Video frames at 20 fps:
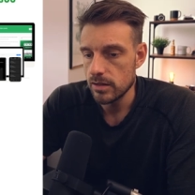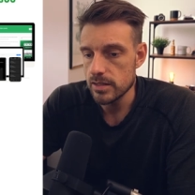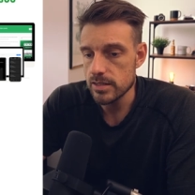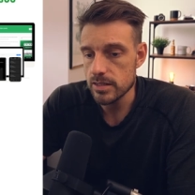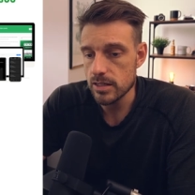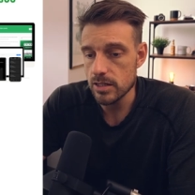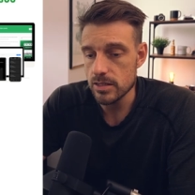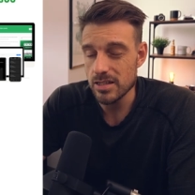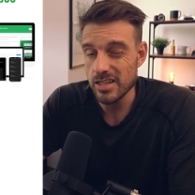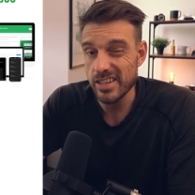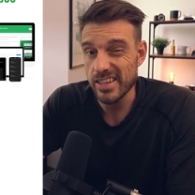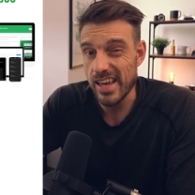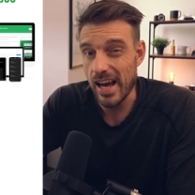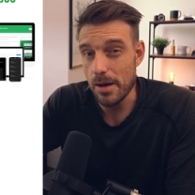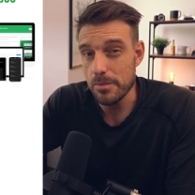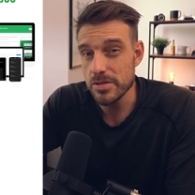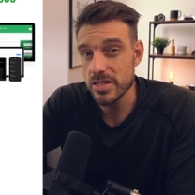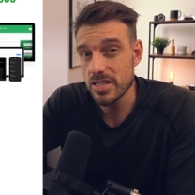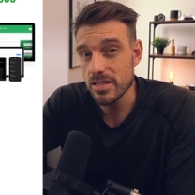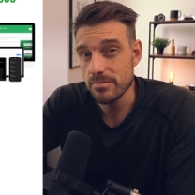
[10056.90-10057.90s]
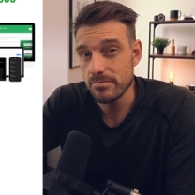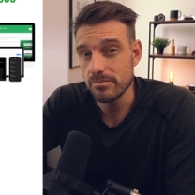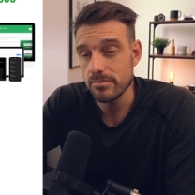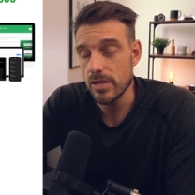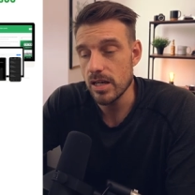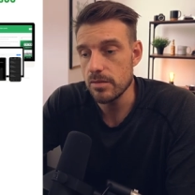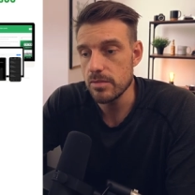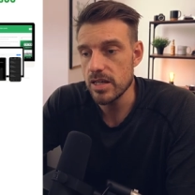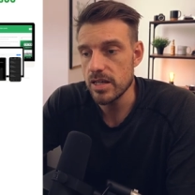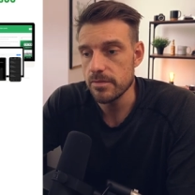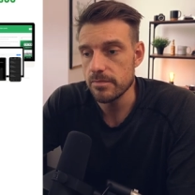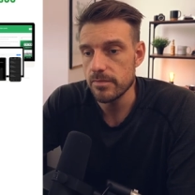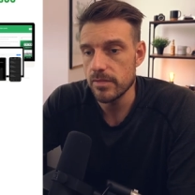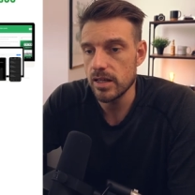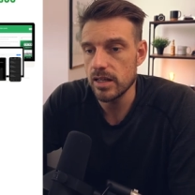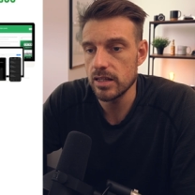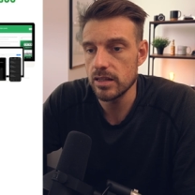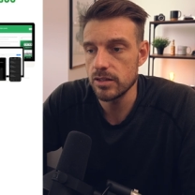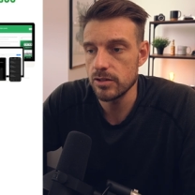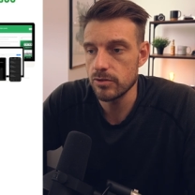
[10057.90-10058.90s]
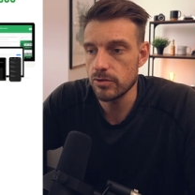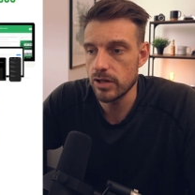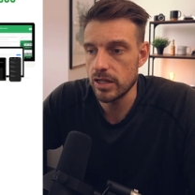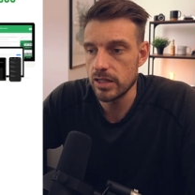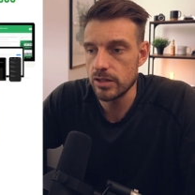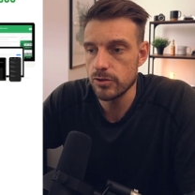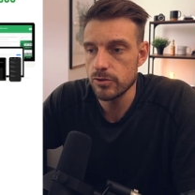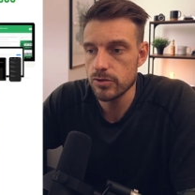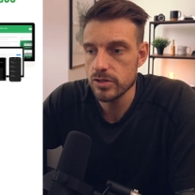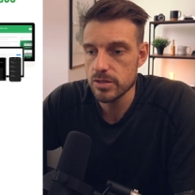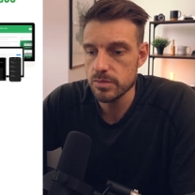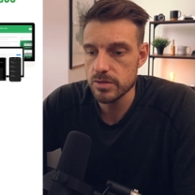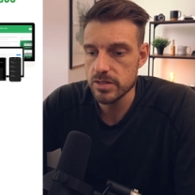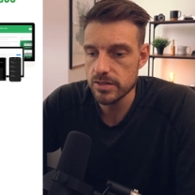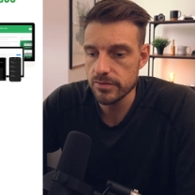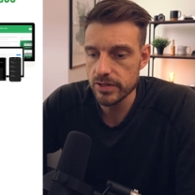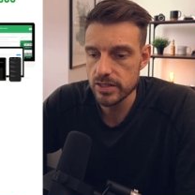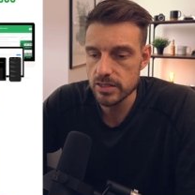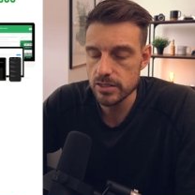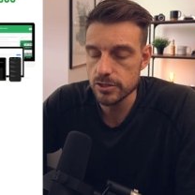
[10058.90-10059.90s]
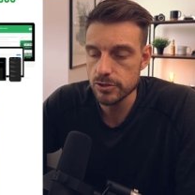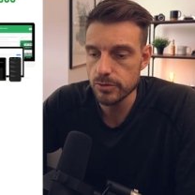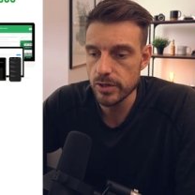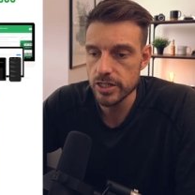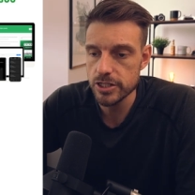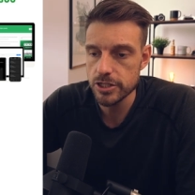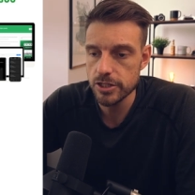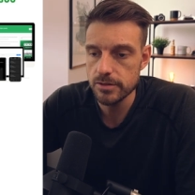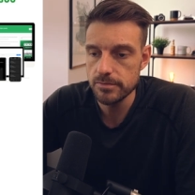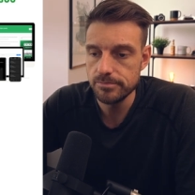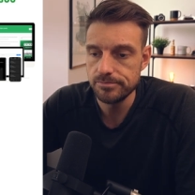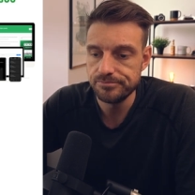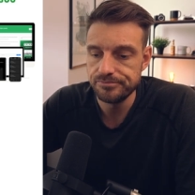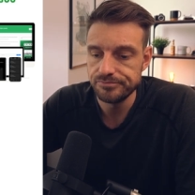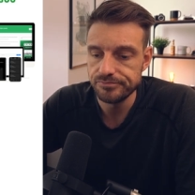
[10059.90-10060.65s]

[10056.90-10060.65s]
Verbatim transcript: discuss the gaps maybe in your in your specific situation.